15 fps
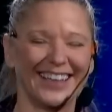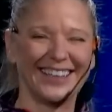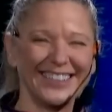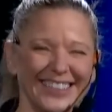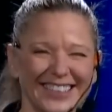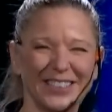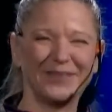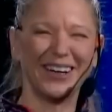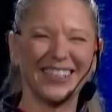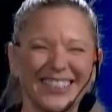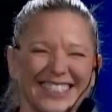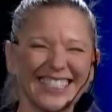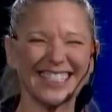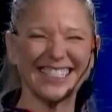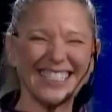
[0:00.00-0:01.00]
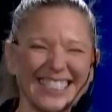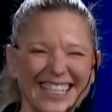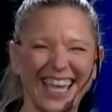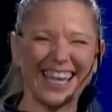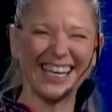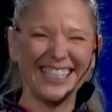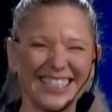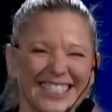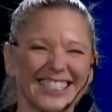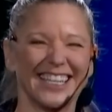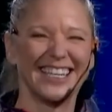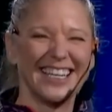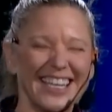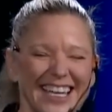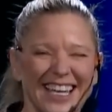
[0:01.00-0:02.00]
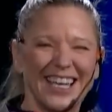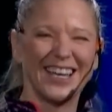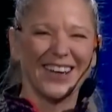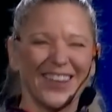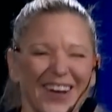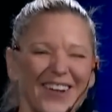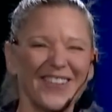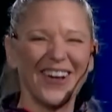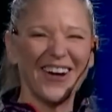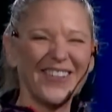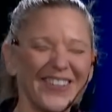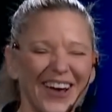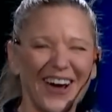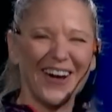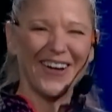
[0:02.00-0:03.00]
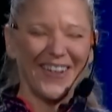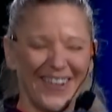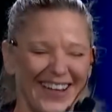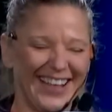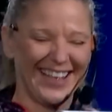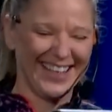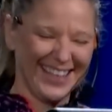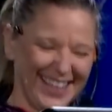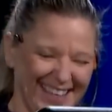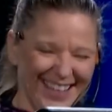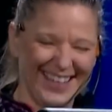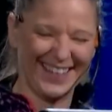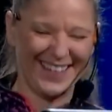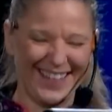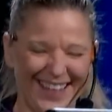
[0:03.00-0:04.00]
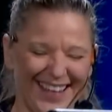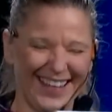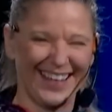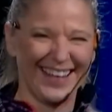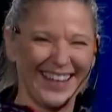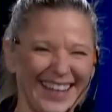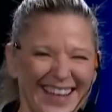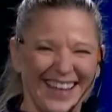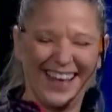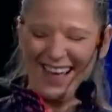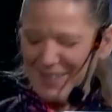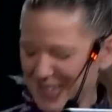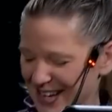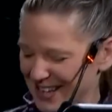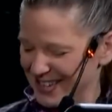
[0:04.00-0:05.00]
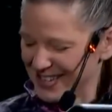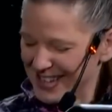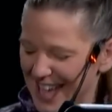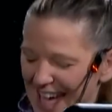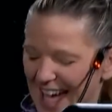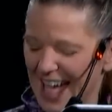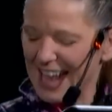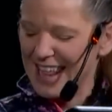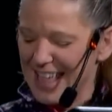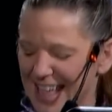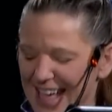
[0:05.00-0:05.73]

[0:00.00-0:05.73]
Just about 60 seconds. Go, go, go. I'm going to just add.